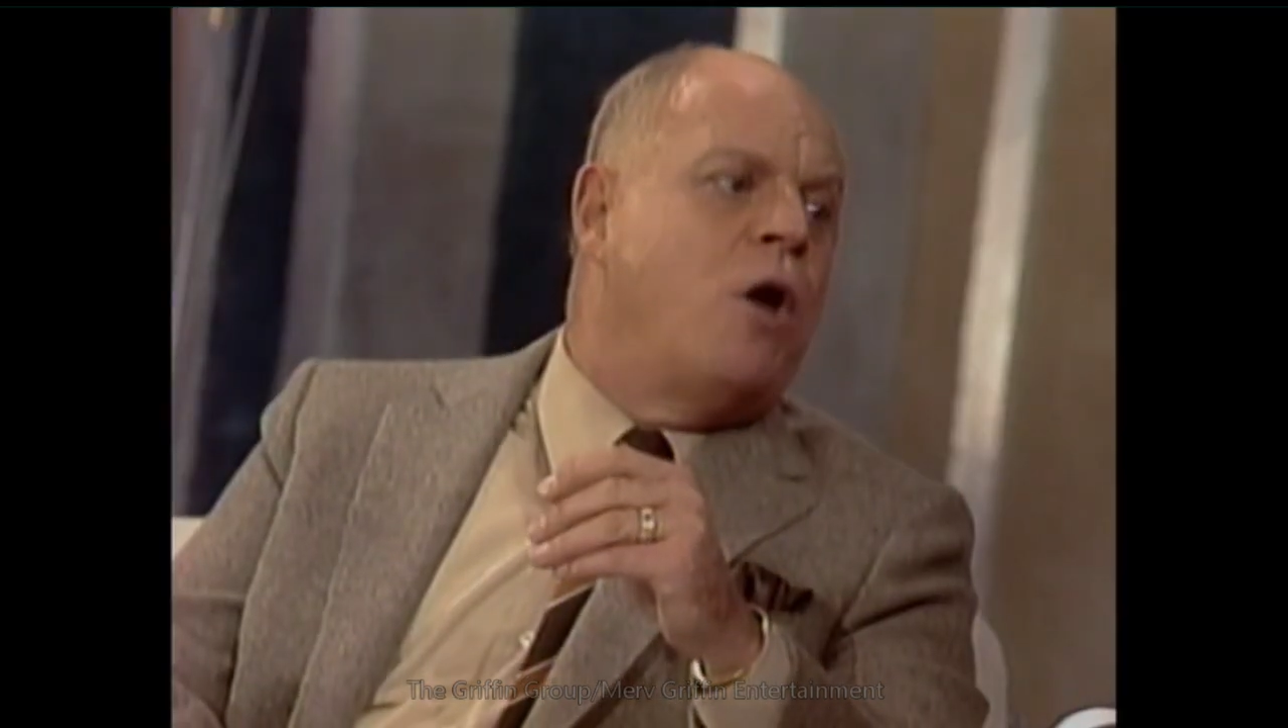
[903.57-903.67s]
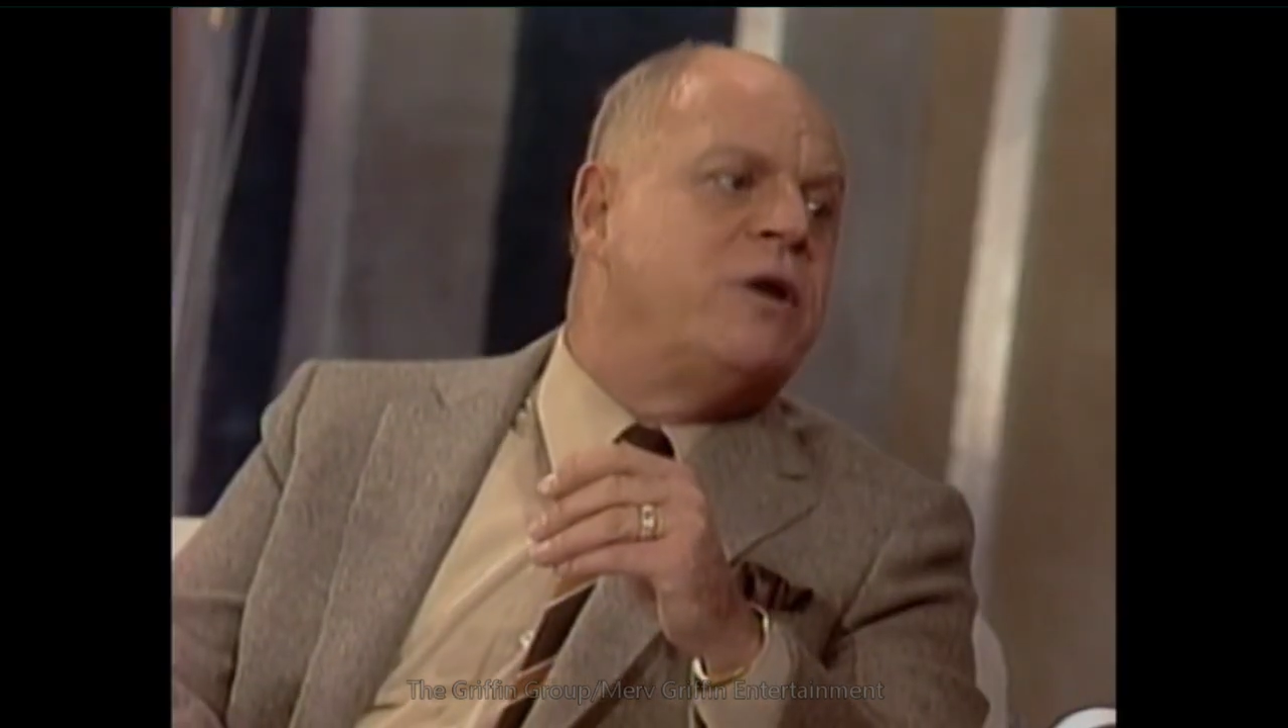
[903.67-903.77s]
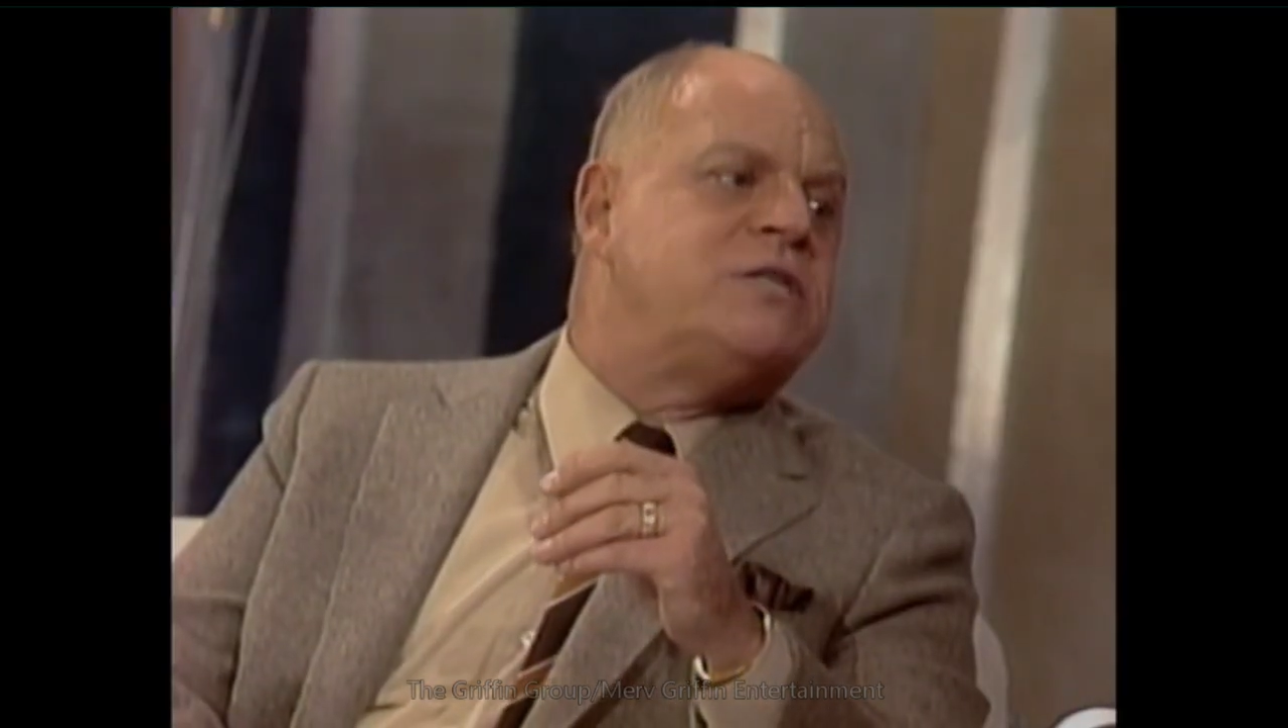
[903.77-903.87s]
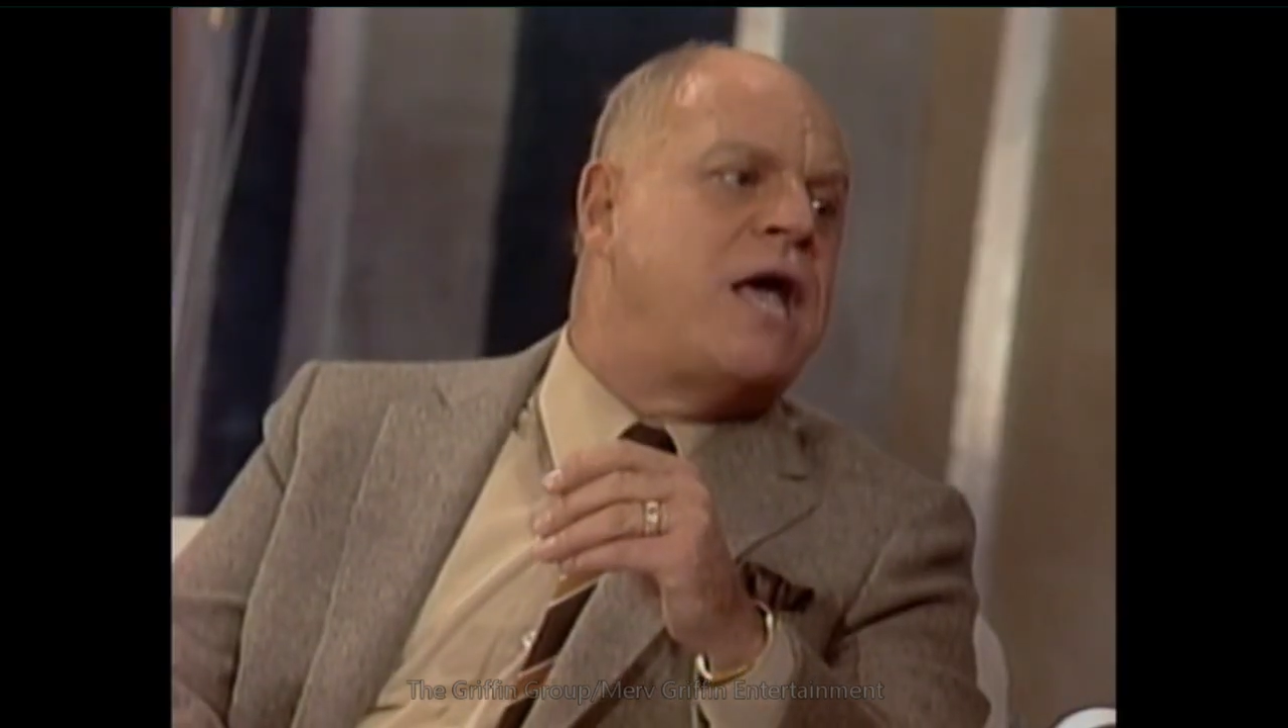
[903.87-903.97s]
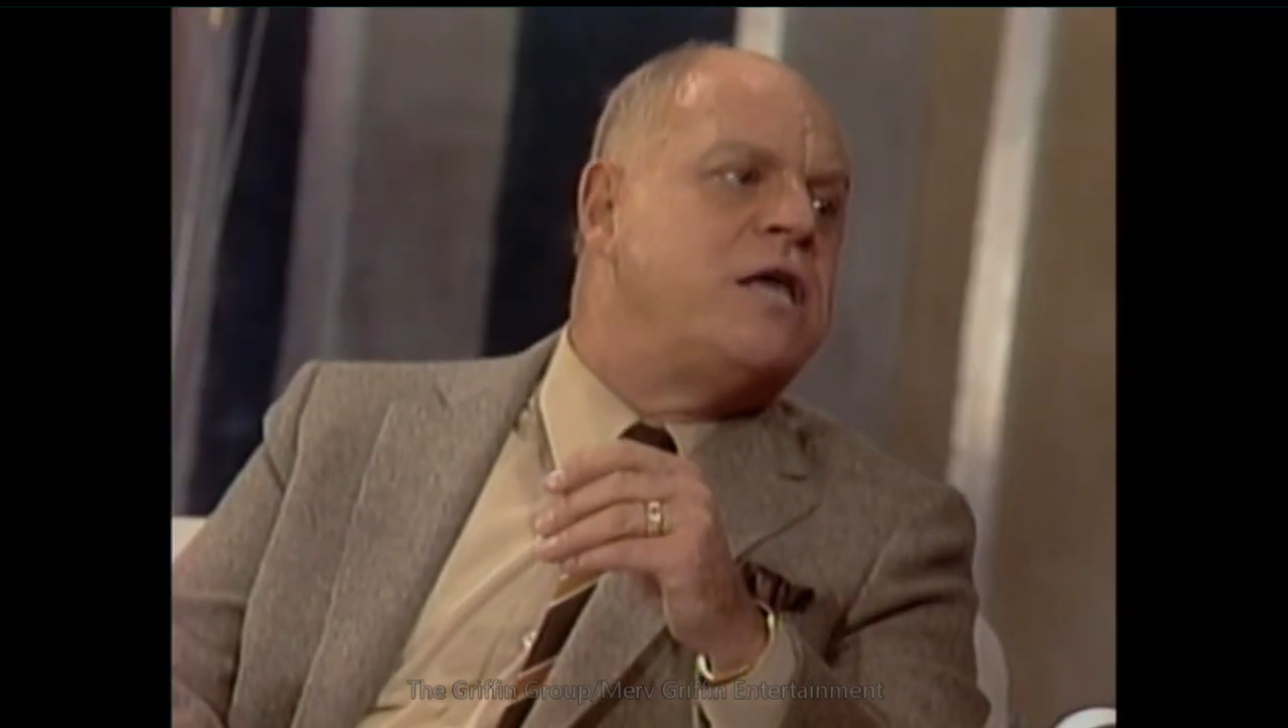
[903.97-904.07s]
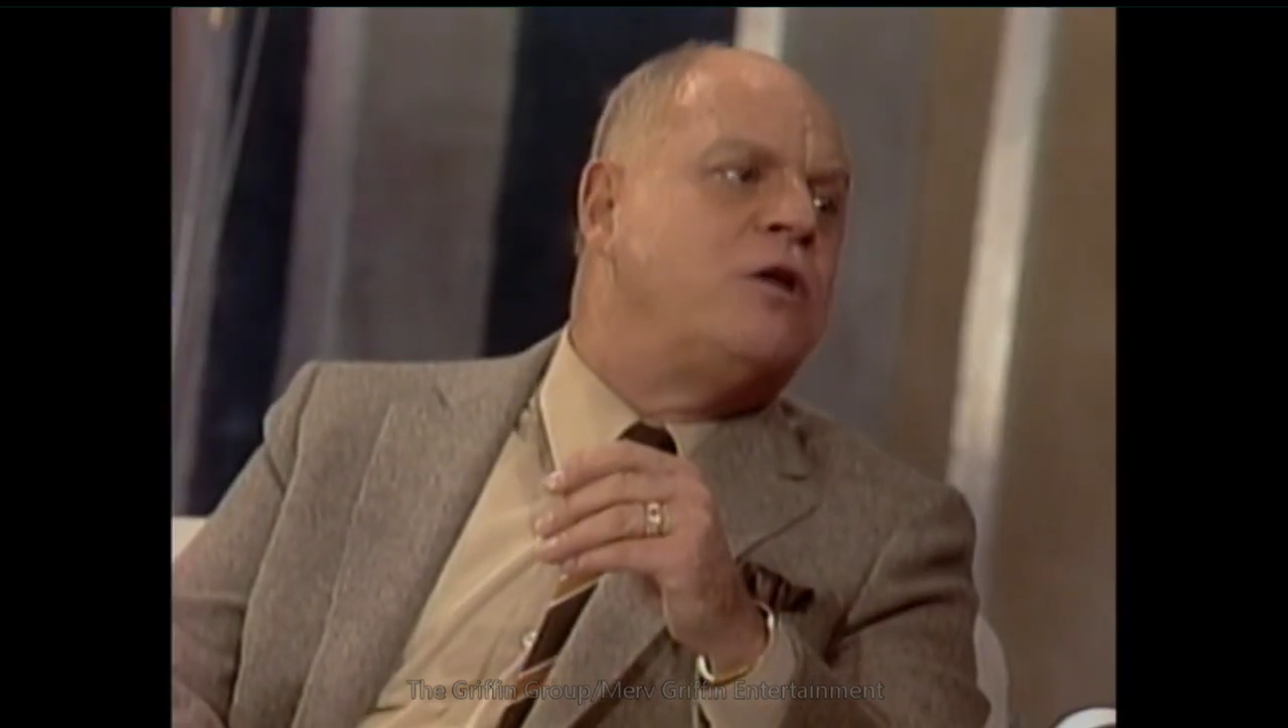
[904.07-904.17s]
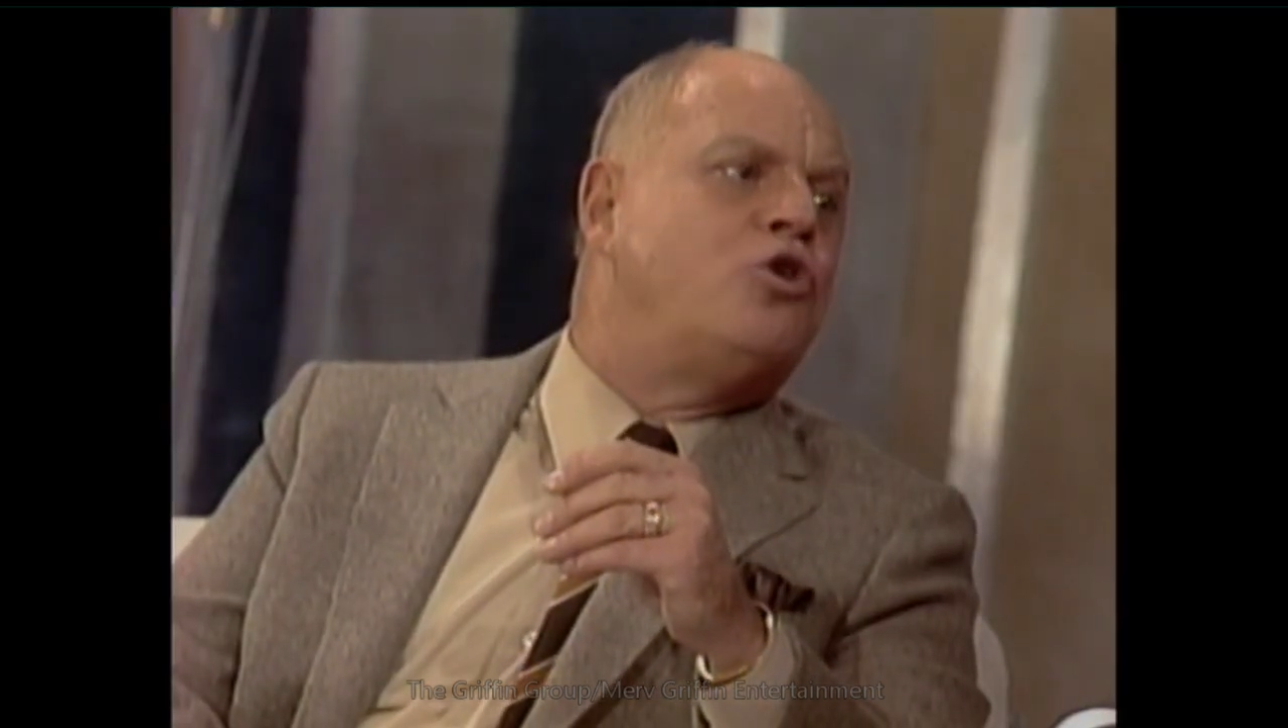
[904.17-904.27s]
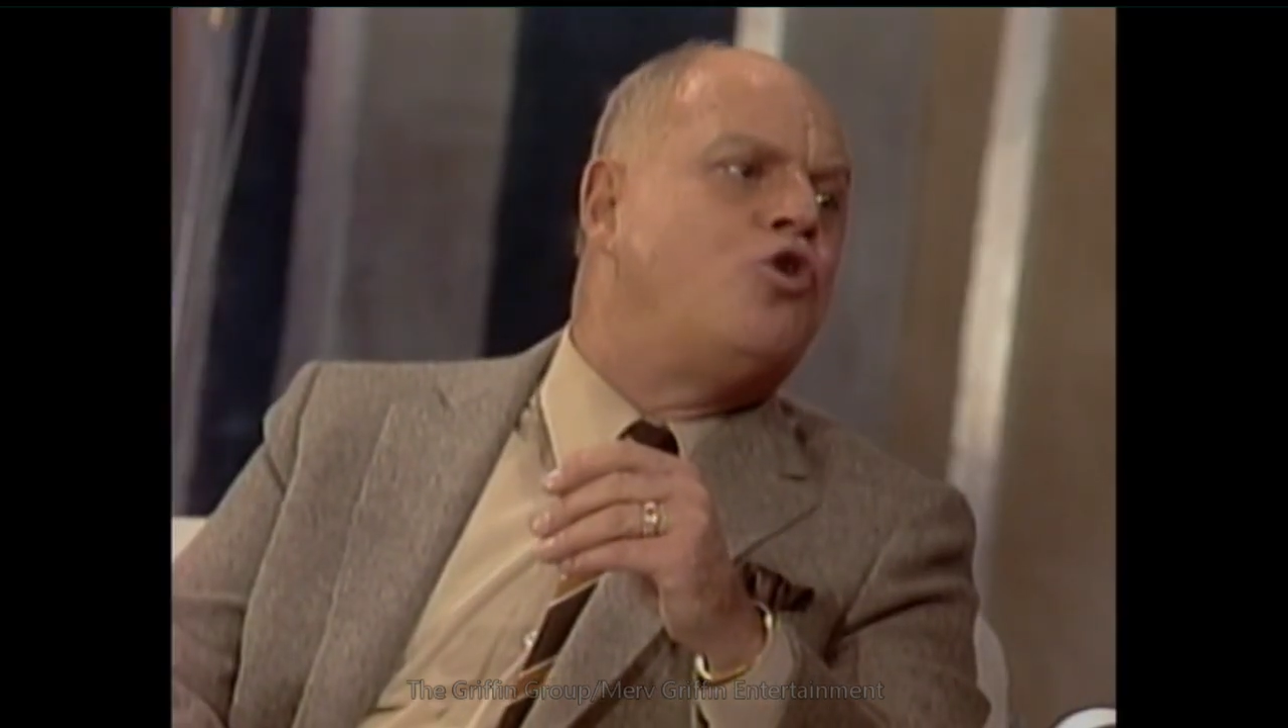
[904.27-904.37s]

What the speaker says: are Italian